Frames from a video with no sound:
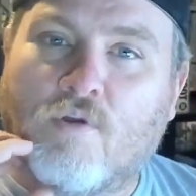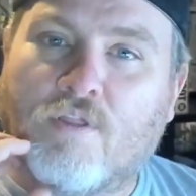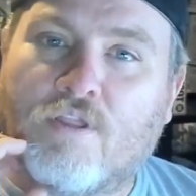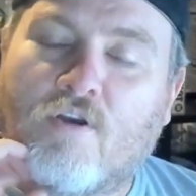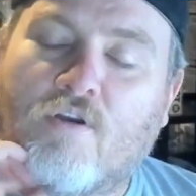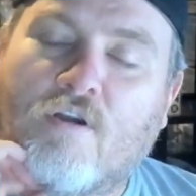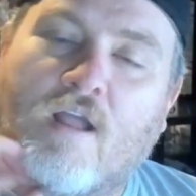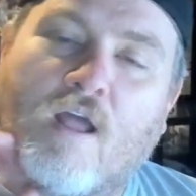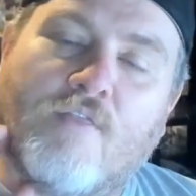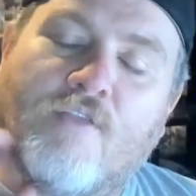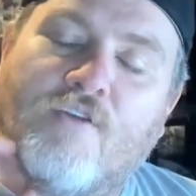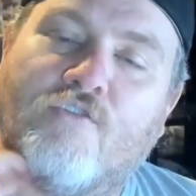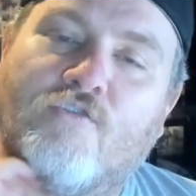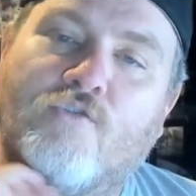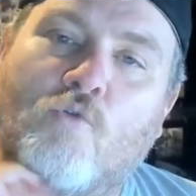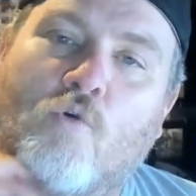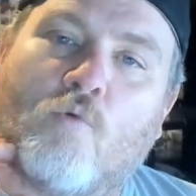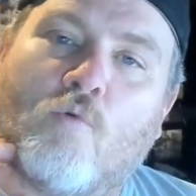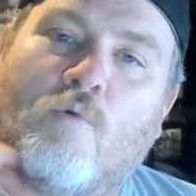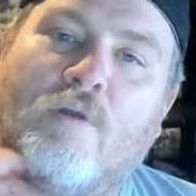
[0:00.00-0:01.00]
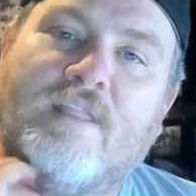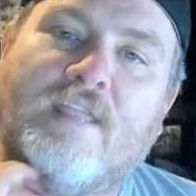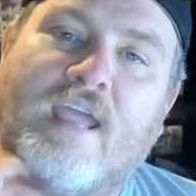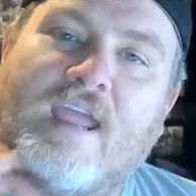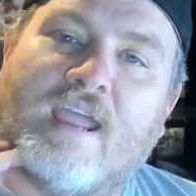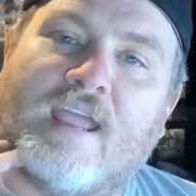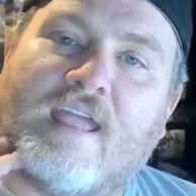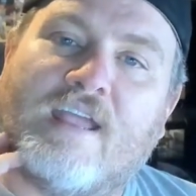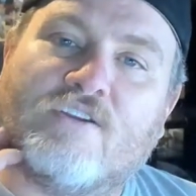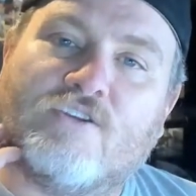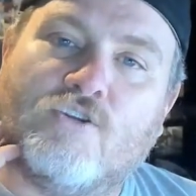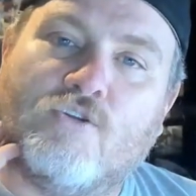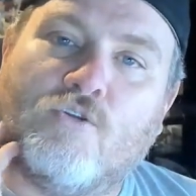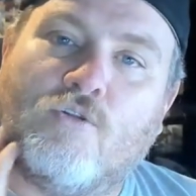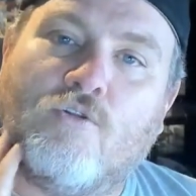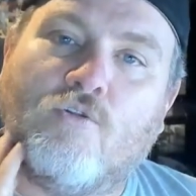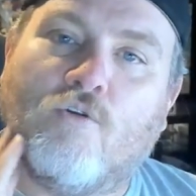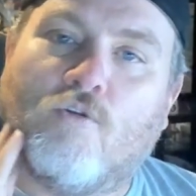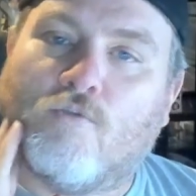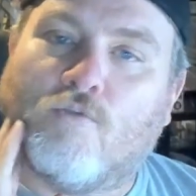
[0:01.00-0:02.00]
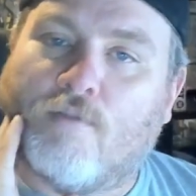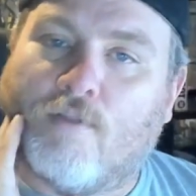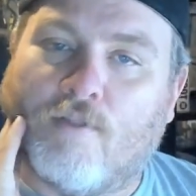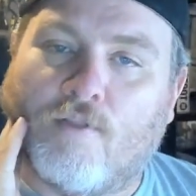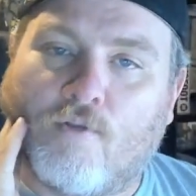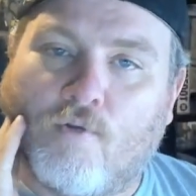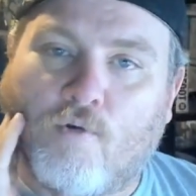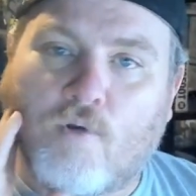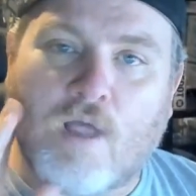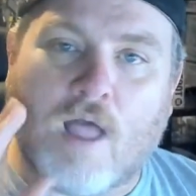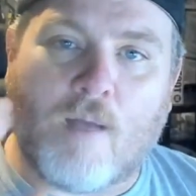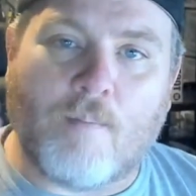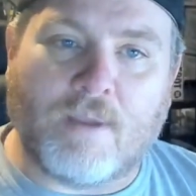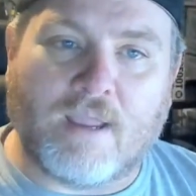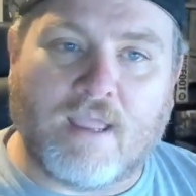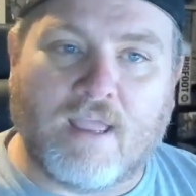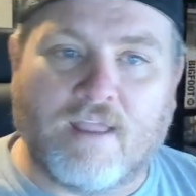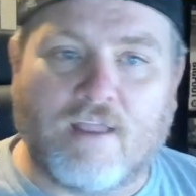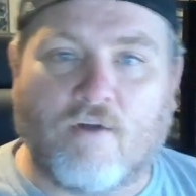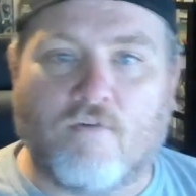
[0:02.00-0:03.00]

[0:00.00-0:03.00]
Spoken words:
on their store one day and actually do a little comic hunt